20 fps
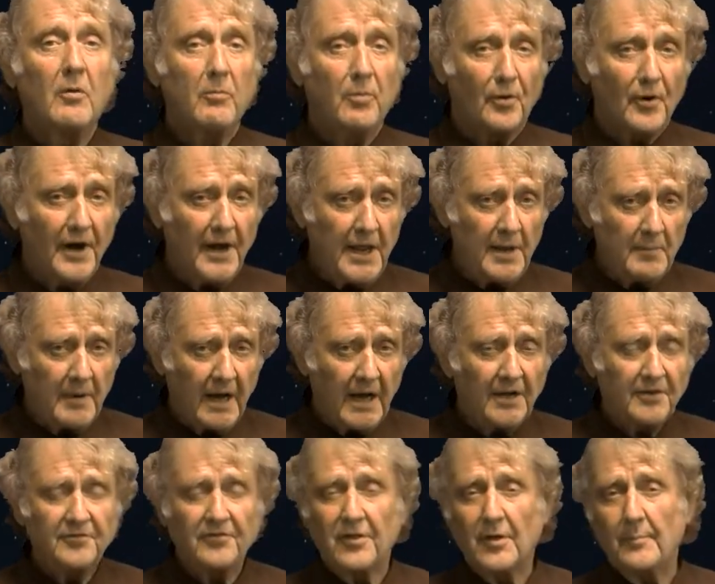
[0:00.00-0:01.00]
pretty
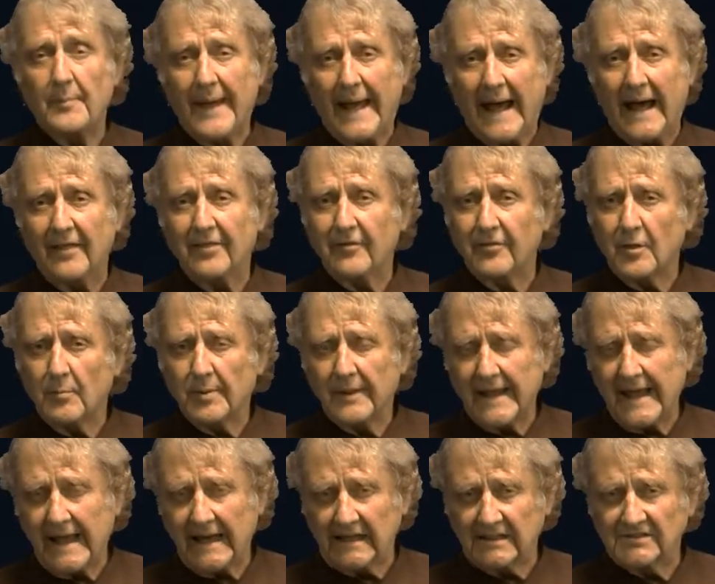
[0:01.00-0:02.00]
much the path of the
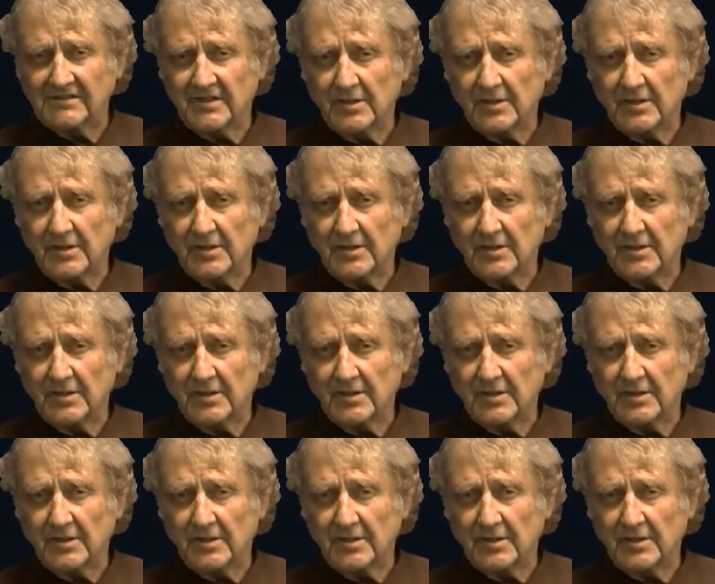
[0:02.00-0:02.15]
planets.